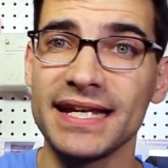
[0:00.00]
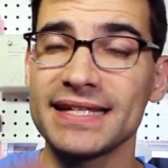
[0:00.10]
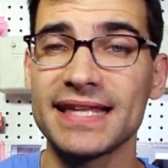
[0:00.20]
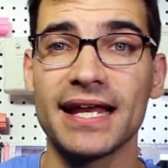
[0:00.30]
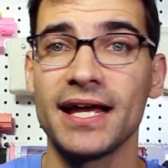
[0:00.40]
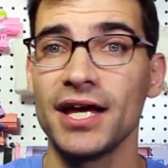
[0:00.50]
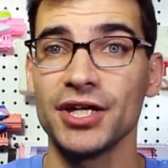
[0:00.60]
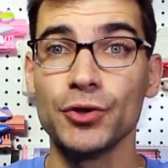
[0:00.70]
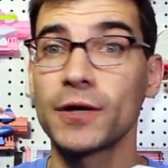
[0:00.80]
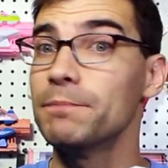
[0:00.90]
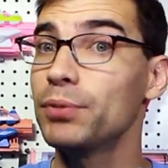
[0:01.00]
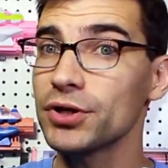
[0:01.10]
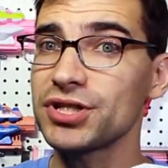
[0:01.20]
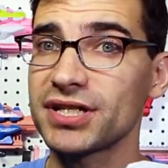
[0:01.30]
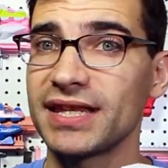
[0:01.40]
is that you can
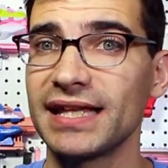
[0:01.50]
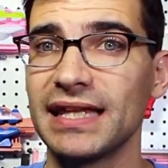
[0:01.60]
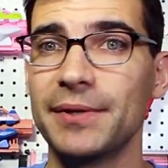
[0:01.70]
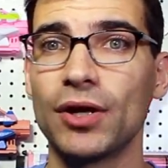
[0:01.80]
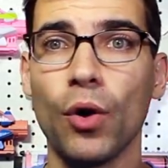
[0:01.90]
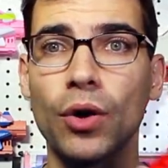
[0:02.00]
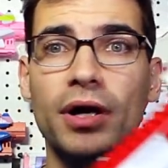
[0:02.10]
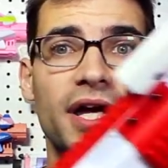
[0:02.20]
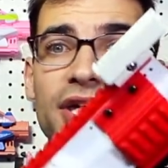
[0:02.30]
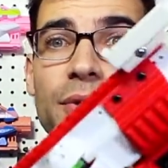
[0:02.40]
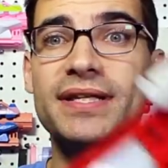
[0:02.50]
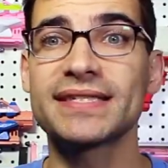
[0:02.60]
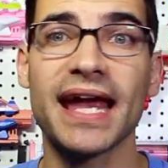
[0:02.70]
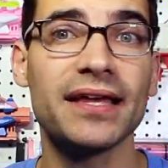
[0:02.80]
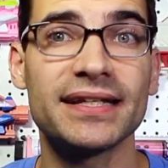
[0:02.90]
push it to that limit, or you can
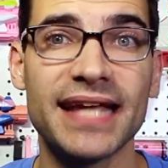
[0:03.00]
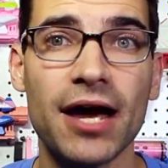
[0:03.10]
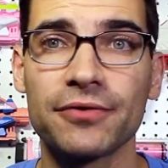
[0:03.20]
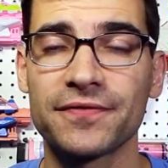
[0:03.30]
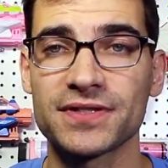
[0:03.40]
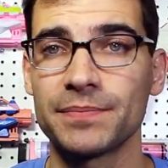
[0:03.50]
scale it down for